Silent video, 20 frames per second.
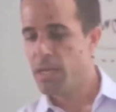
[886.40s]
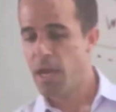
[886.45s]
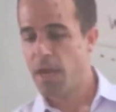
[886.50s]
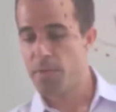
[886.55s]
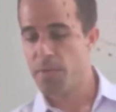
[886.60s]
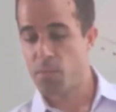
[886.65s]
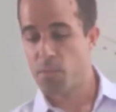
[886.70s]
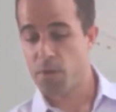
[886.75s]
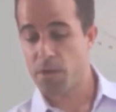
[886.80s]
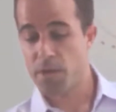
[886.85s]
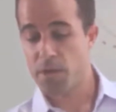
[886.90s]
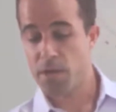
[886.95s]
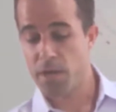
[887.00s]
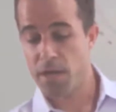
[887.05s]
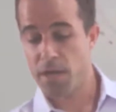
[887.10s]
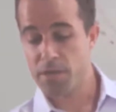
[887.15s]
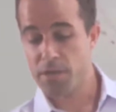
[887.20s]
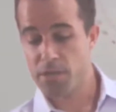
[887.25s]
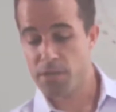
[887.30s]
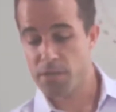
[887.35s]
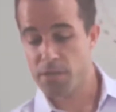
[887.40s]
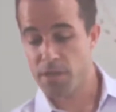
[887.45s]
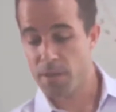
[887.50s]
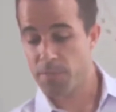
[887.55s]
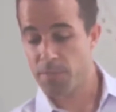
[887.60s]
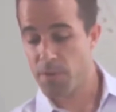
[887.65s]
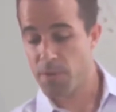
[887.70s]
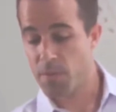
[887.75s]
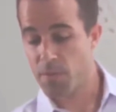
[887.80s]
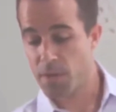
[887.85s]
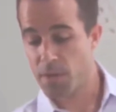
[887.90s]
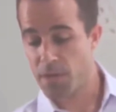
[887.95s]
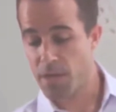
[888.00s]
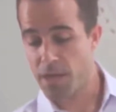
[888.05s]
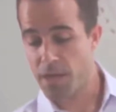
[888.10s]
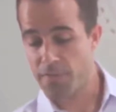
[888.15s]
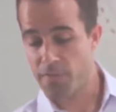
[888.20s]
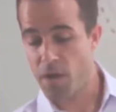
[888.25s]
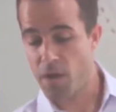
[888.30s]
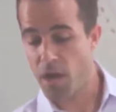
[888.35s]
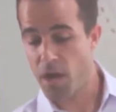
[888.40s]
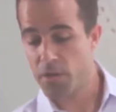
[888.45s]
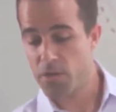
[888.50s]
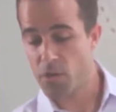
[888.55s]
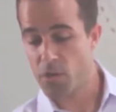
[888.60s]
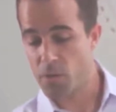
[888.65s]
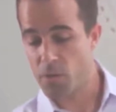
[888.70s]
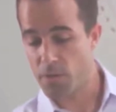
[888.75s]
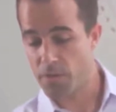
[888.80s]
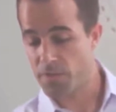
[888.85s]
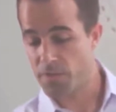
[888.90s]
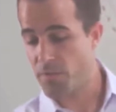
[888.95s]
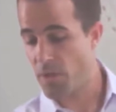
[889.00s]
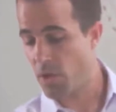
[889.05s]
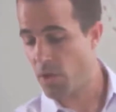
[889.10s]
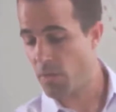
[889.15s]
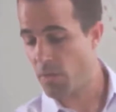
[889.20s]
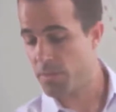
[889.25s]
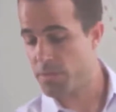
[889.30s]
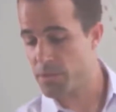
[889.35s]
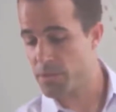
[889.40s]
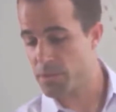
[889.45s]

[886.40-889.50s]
And then we're going to not just stop there. We're going to have ongoing follow-up